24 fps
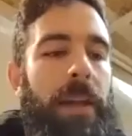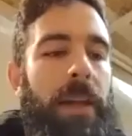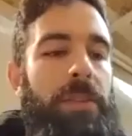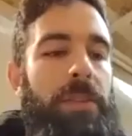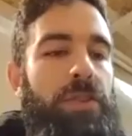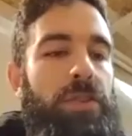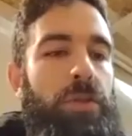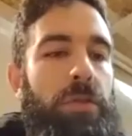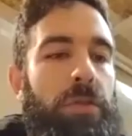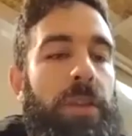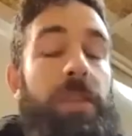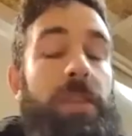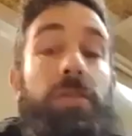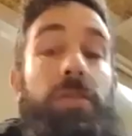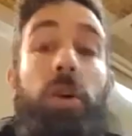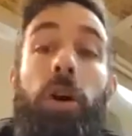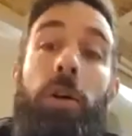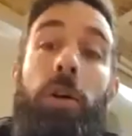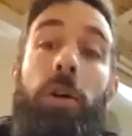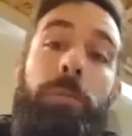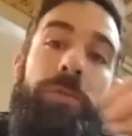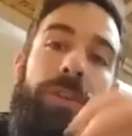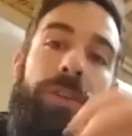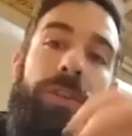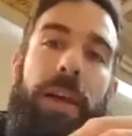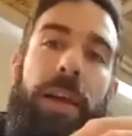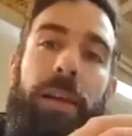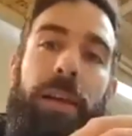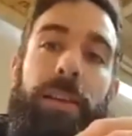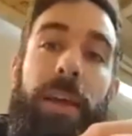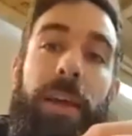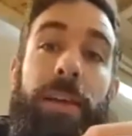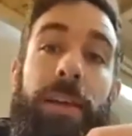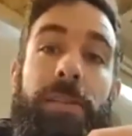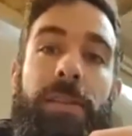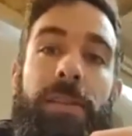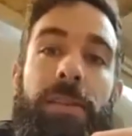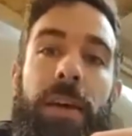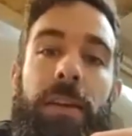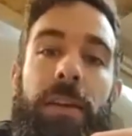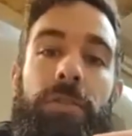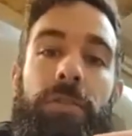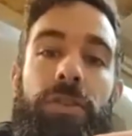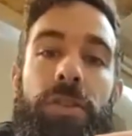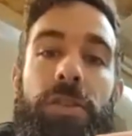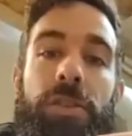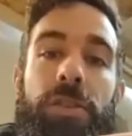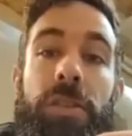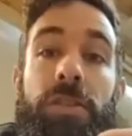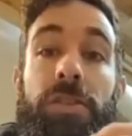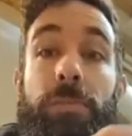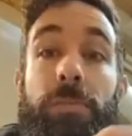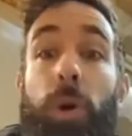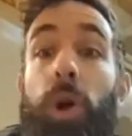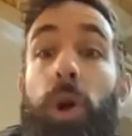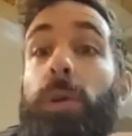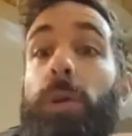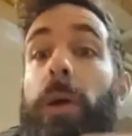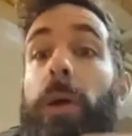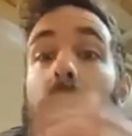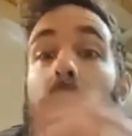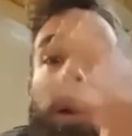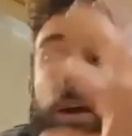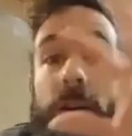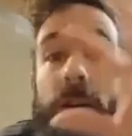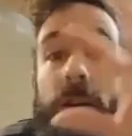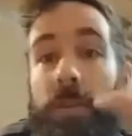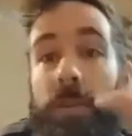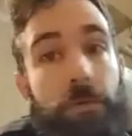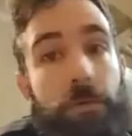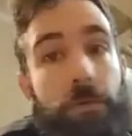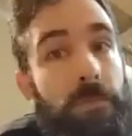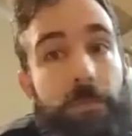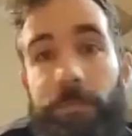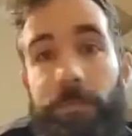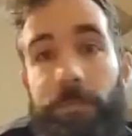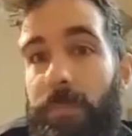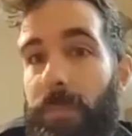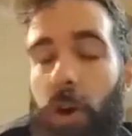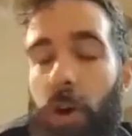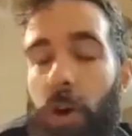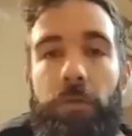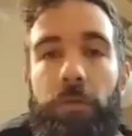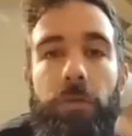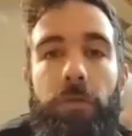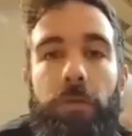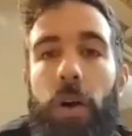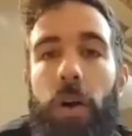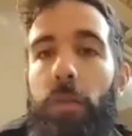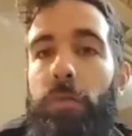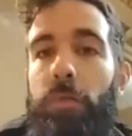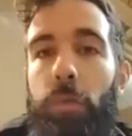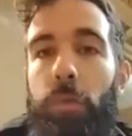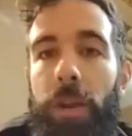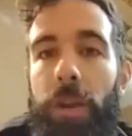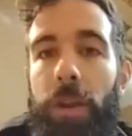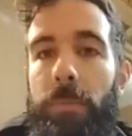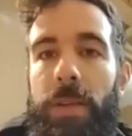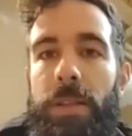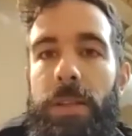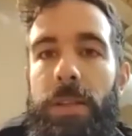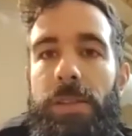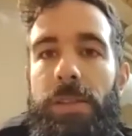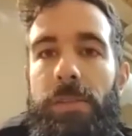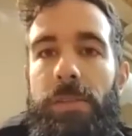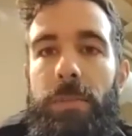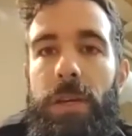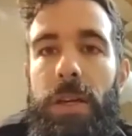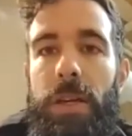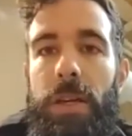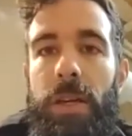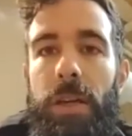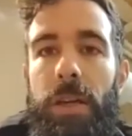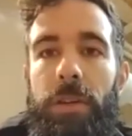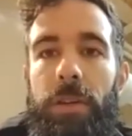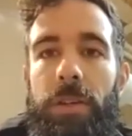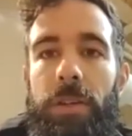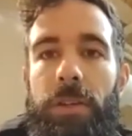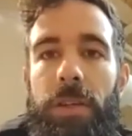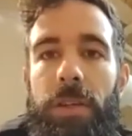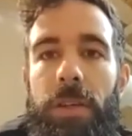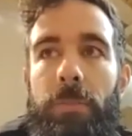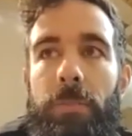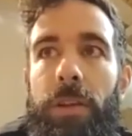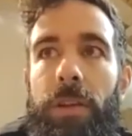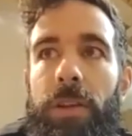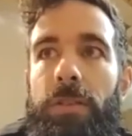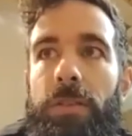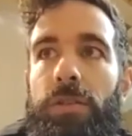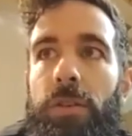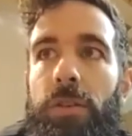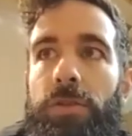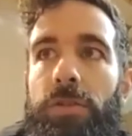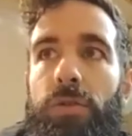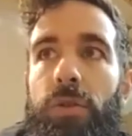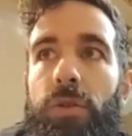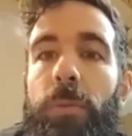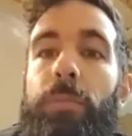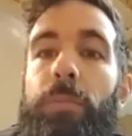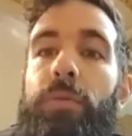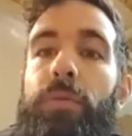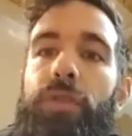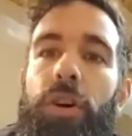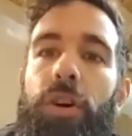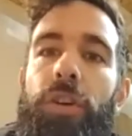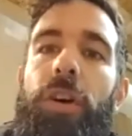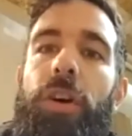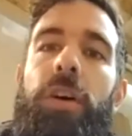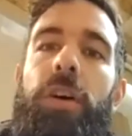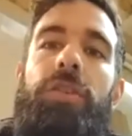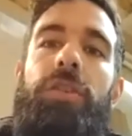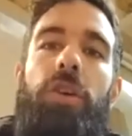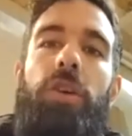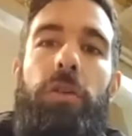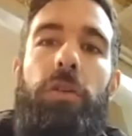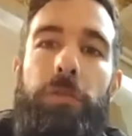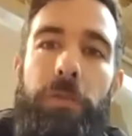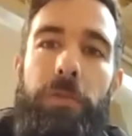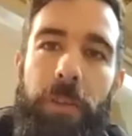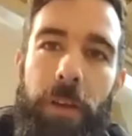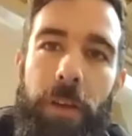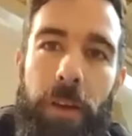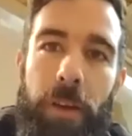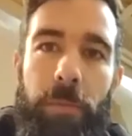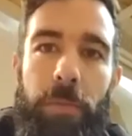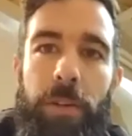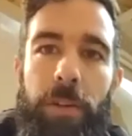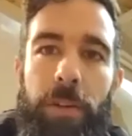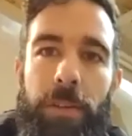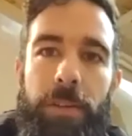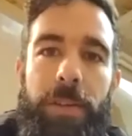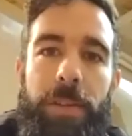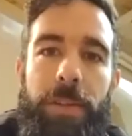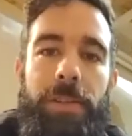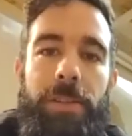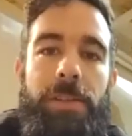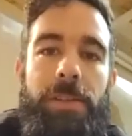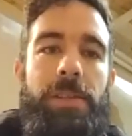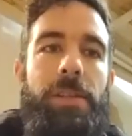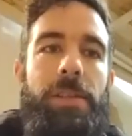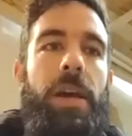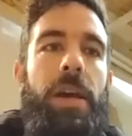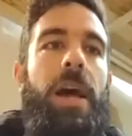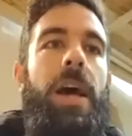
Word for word: And so this object is then just a small part of, of, of what it means to be a community, but it's also a product of the community's